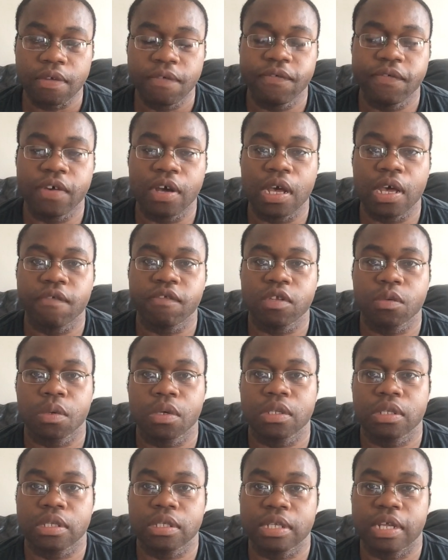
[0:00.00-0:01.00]
5 to
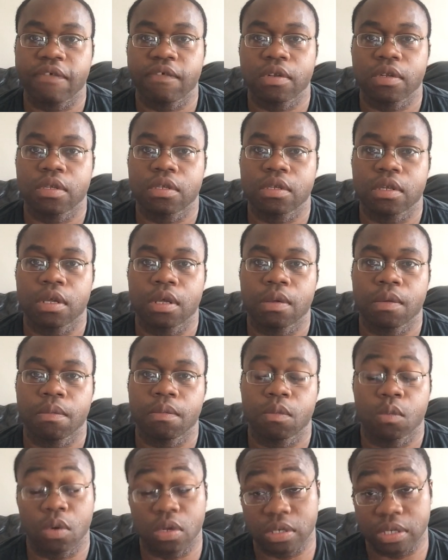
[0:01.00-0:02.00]
1 to 7,
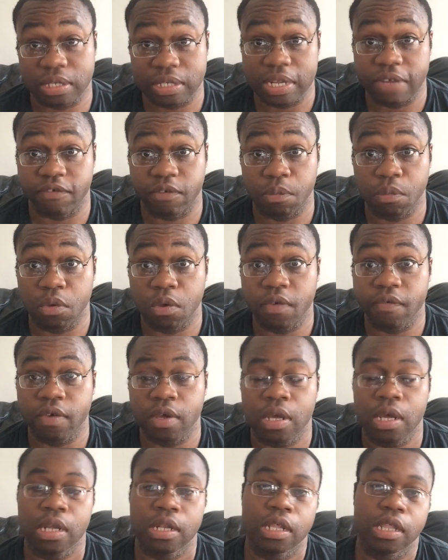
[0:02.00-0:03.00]
1 to 7 move,
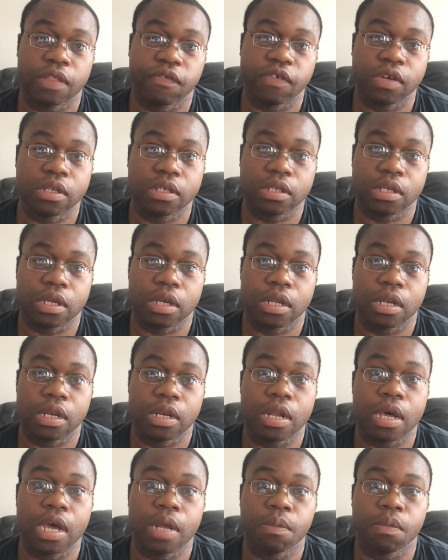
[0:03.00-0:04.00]
the 3 to
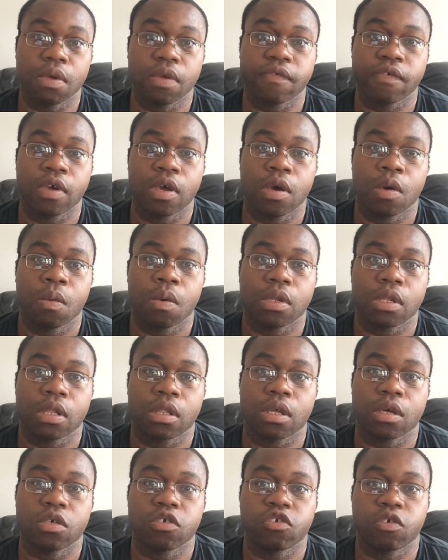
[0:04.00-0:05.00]
9 move, whether
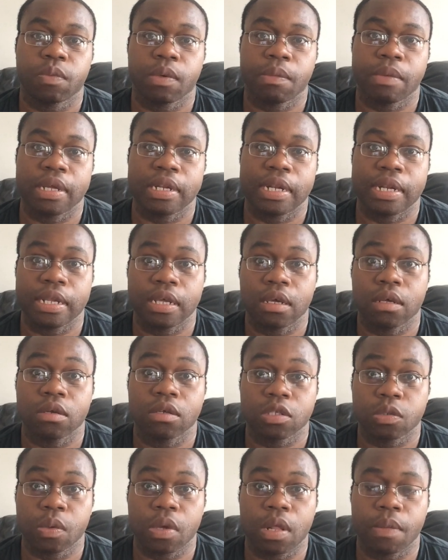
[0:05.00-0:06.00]
those should be made
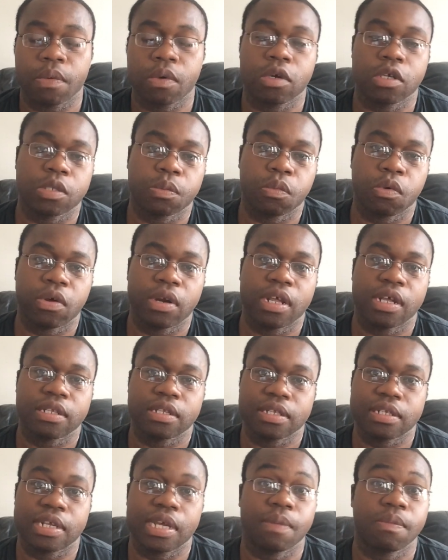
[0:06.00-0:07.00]
illegal as well, because more or
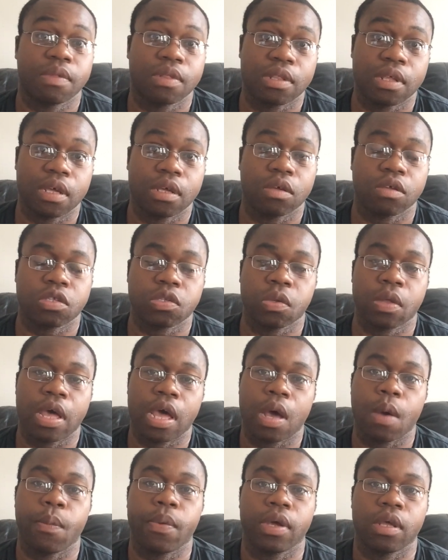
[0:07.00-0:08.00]
less the same thing. You're still
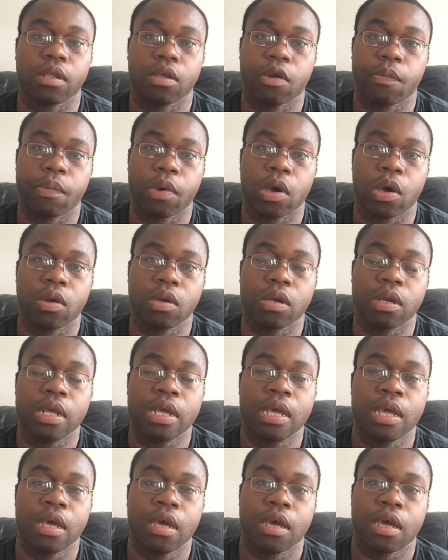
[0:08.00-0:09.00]
elbowing your opponent
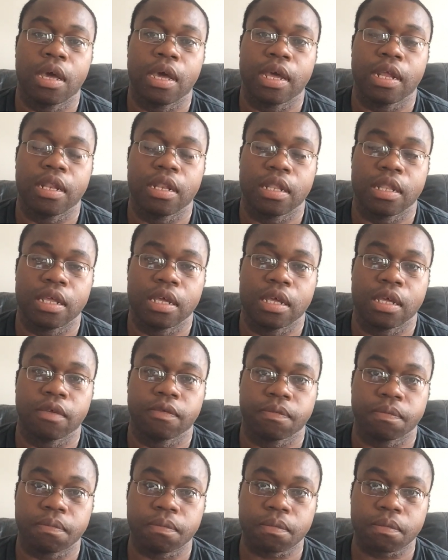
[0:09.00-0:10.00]
in the